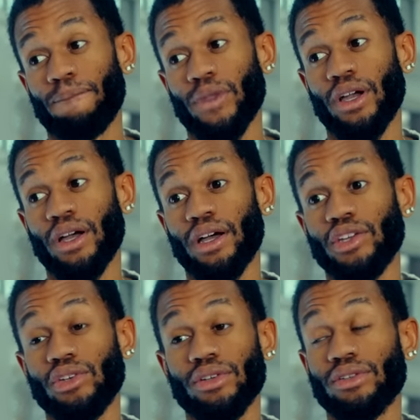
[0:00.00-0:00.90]
Uh,
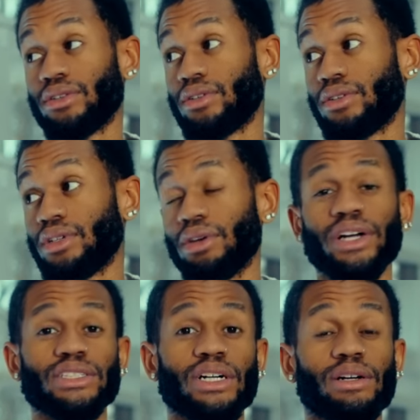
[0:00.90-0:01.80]
we got time. Yeah, we
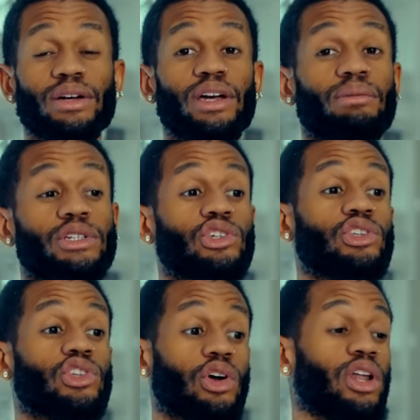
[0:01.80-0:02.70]
got time. But you
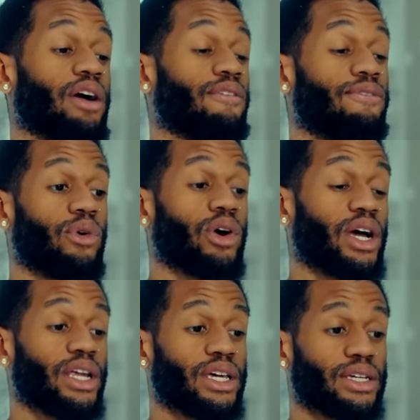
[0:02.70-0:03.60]
could throw it like a
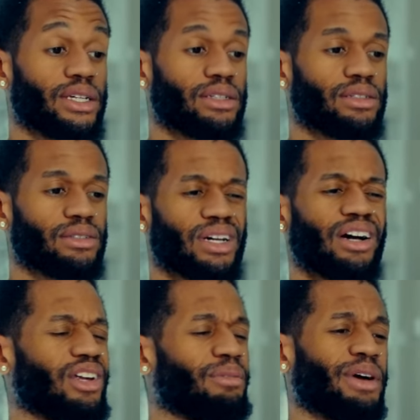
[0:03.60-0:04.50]
400 I
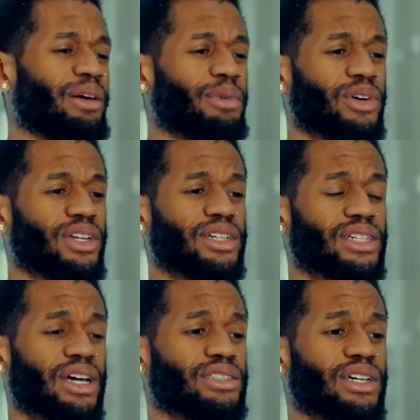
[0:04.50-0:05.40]
don't know, that might not be what it
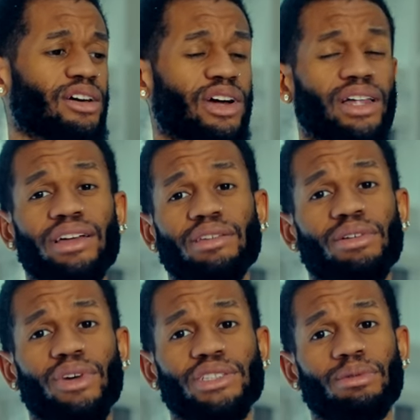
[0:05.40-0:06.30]
is. Honestly, I don't know. I look at the
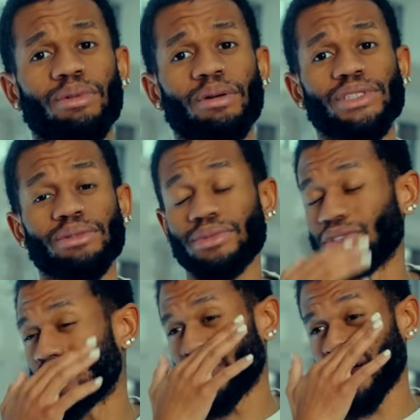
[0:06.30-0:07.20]
recipe mom sent me.
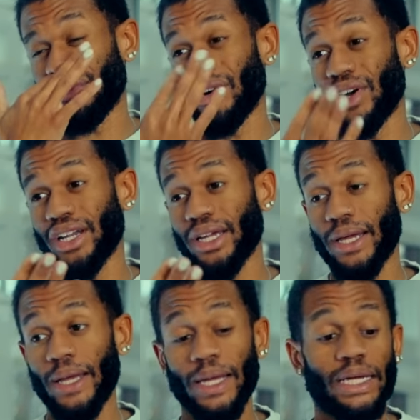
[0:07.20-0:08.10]
You're doing like a 400,
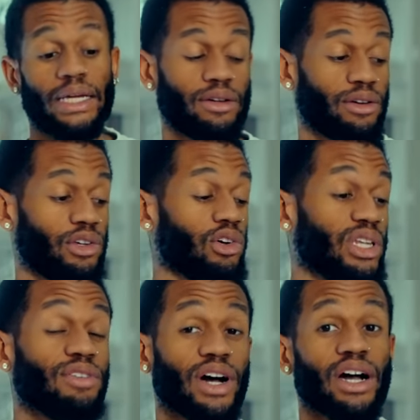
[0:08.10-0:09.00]
you're gonna
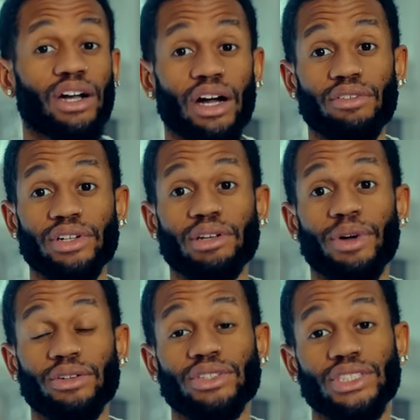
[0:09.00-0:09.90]
leave it uncovered to
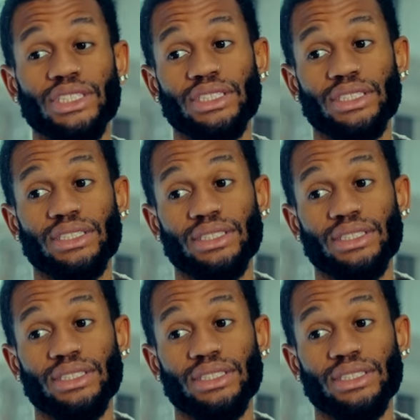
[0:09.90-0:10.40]
melt the cheese.